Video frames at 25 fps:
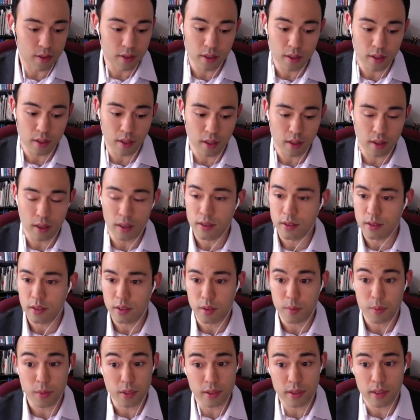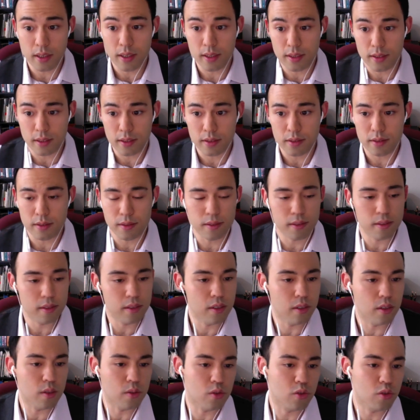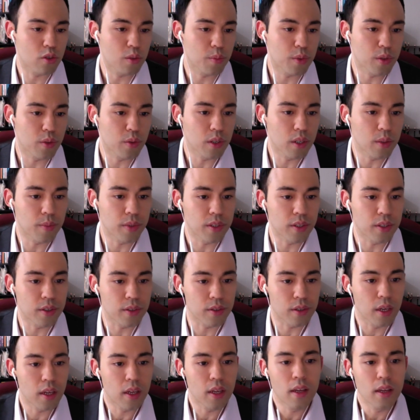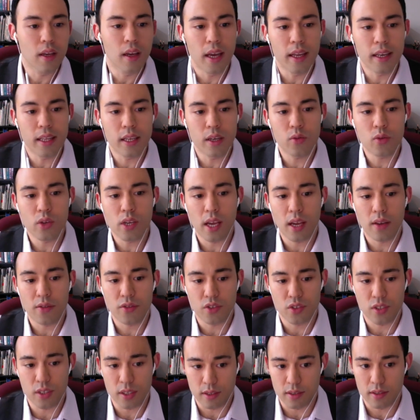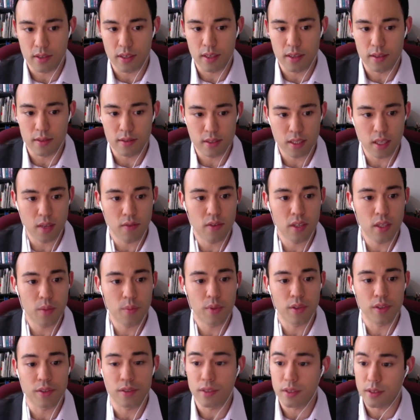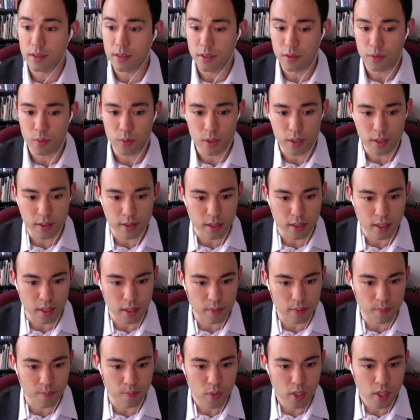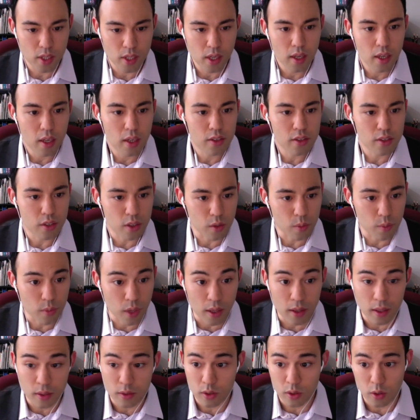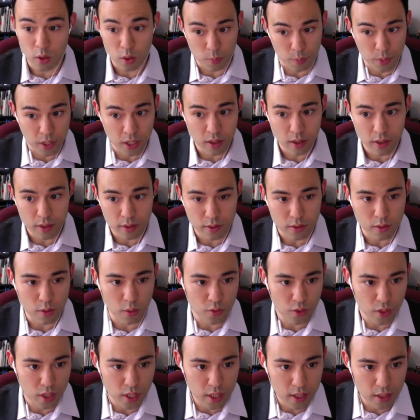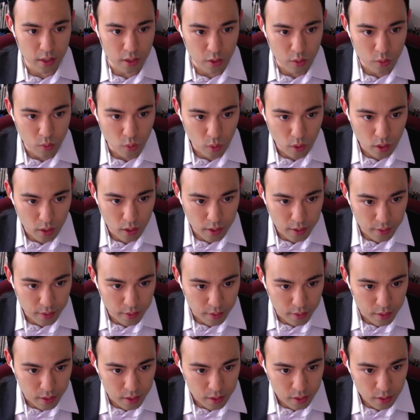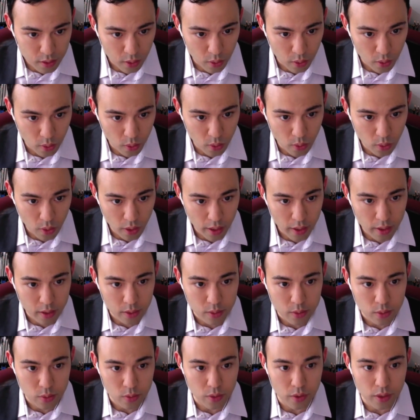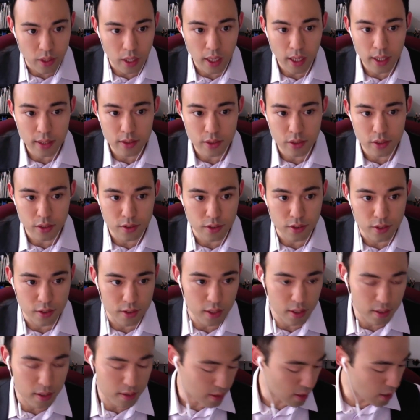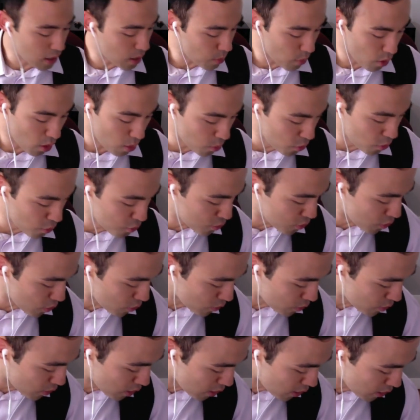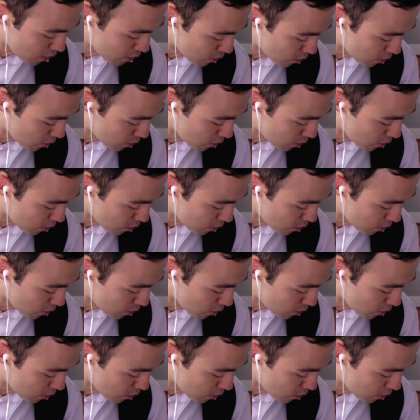a silly mistake doesn't trip you up here. And here we have 60. 70 plus 60 is 110. So, because don't forget, you want this whole angle, not just the 60. I'm almost certain they